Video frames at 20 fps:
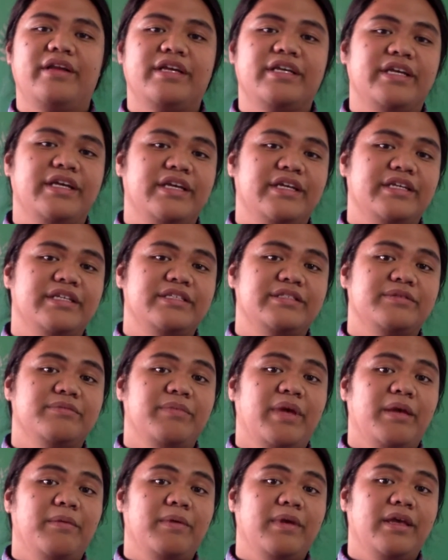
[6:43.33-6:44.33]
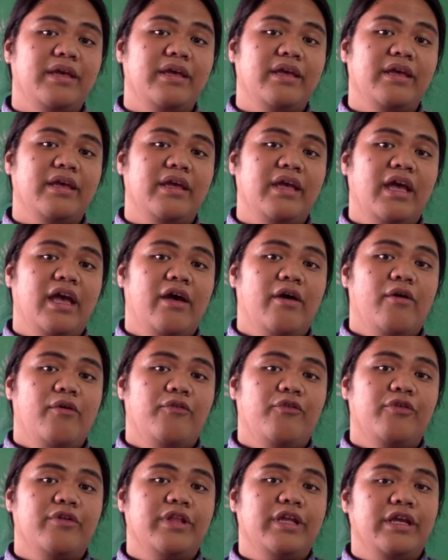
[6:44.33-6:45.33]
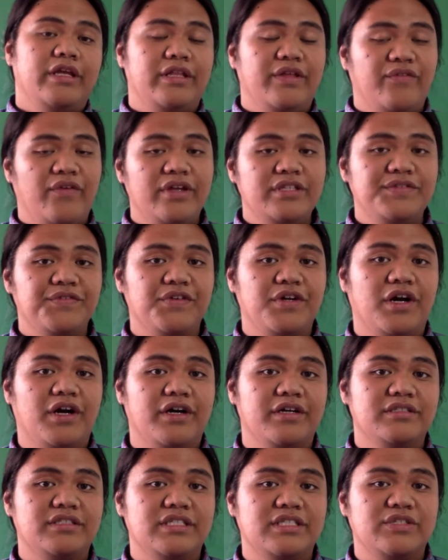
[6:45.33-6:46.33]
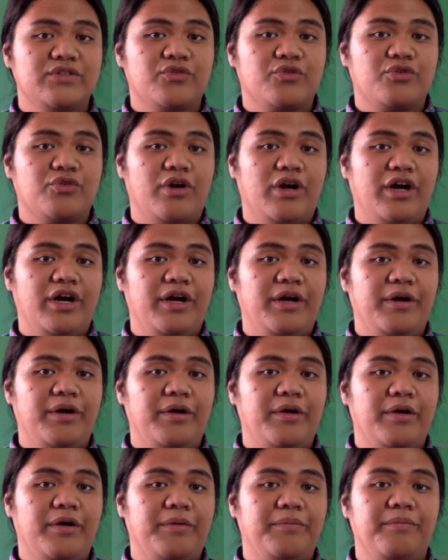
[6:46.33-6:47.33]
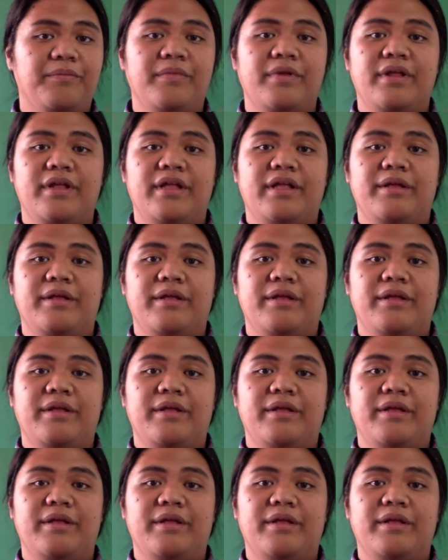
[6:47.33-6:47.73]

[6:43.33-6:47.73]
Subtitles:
Is maybe for the defensive cards is from